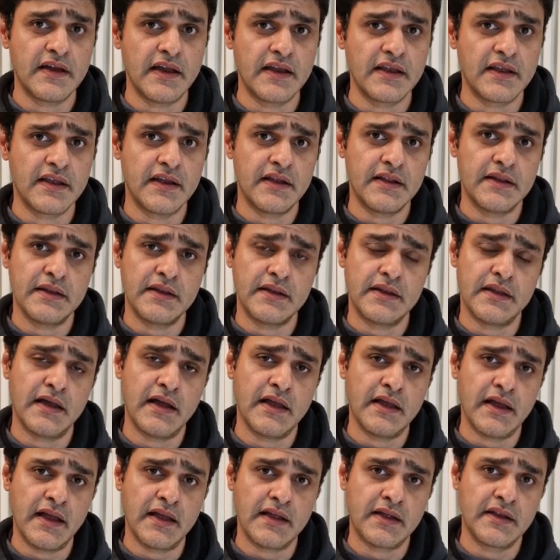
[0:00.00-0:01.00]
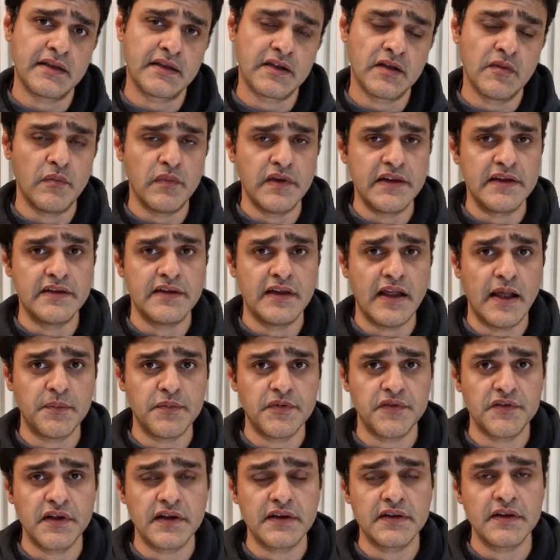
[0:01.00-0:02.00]
i can I, I, can complete an
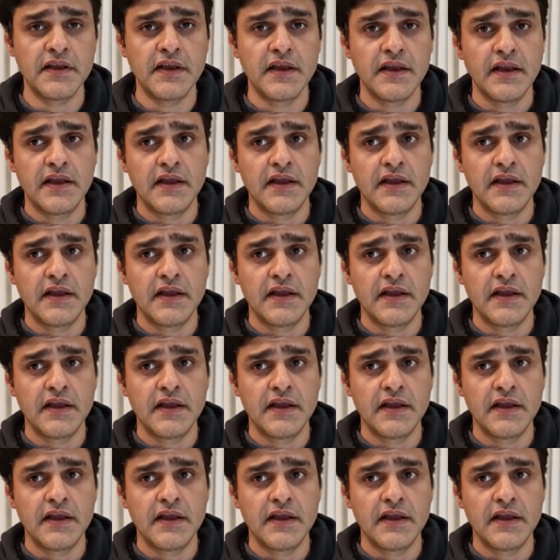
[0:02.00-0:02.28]
abstract